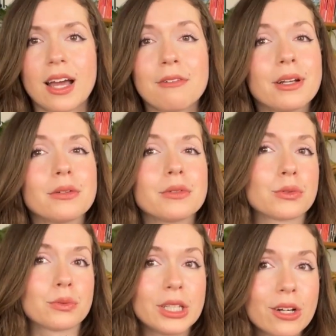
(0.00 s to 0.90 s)
I found it was
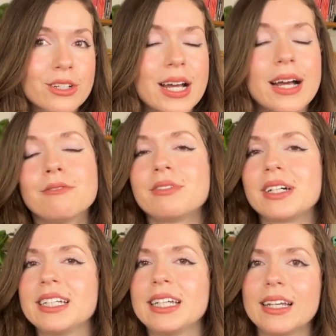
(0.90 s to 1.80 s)
a really hard time
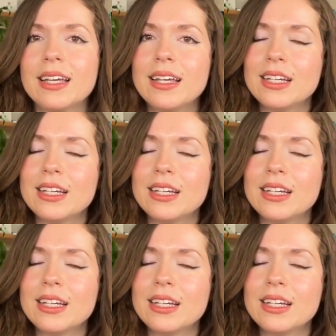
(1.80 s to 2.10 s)
finding